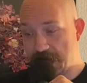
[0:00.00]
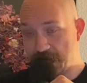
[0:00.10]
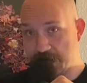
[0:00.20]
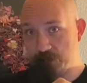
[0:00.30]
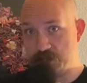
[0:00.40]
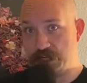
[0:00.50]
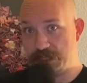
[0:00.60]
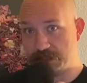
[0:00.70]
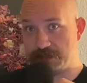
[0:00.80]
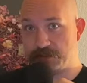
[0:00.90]
how
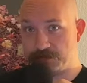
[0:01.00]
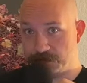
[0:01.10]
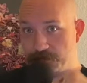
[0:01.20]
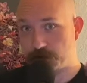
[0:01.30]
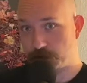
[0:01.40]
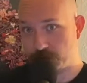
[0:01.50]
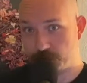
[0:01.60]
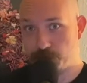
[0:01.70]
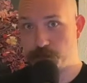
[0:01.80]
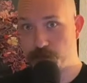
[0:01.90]
Jesus fulfills
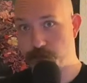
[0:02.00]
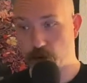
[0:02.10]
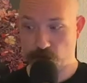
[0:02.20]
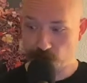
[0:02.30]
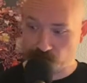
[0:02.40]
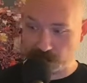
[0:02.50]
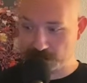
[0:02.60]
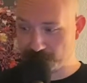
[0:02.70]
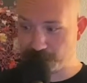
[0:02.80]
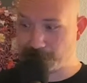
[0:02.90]
both of
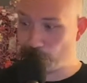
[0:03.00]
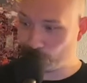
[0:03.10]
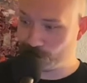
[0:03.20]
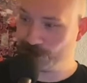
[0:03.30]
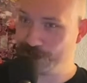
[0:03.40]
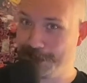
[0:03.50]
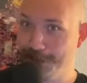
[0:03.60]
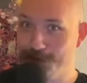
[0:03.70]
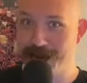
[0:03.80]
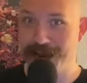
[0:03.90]
these goats in
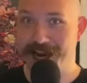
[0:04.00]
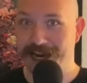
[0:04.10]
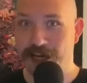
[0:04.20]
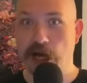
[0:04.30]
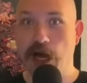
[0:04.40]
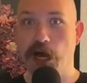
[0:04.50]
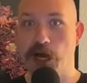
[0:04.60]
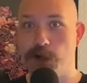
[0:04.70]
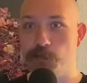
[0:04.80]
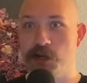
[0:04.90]
a way.
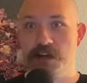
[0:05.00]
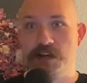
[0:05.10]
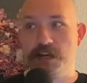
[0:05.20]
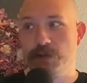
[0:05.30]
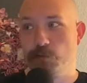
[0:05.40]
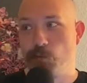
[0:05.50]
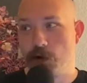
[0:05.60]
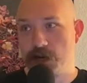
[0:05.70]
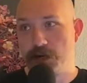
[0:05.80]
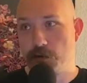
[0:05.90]

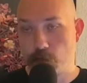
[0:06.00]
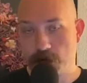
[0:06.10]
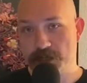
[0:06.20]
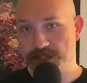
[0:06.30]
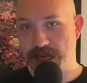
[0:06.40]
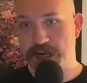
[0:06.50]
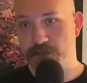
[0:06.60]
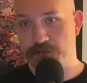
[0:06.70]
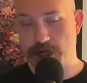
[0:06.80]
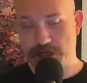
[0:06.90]
One is
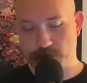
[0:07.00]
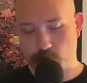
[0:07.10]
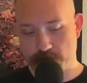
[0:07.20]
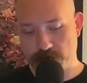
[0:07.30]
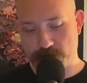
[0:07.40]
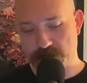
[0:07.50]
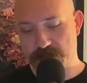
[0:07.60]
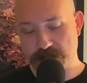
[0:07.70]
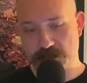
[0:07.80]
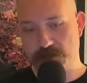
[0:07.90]
sacrificed, the
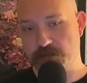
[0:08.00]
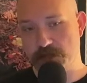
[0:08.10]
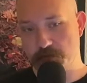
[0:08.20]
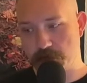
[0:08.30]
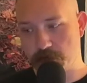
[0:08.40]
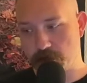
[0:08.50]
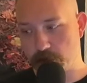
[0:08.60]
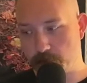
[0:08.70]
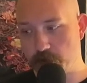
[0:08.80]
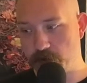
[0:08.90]
sins of Israel
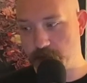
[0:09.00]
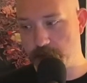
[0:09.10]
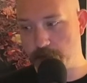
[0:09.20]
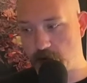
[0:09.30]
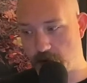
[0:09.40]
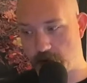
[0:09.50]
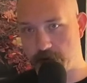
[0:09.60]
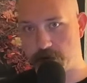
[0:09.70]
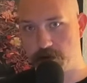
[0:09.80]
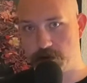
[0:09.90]
are put
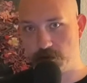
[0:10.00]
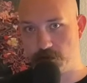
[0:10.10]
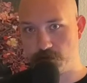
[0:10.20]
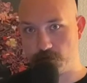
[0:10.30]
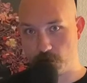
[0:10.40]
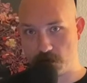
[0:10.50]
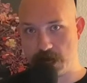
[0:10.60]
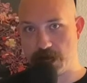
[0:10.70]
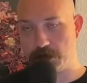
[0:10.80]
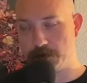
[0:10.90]
upon the
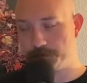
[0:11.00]
forehead,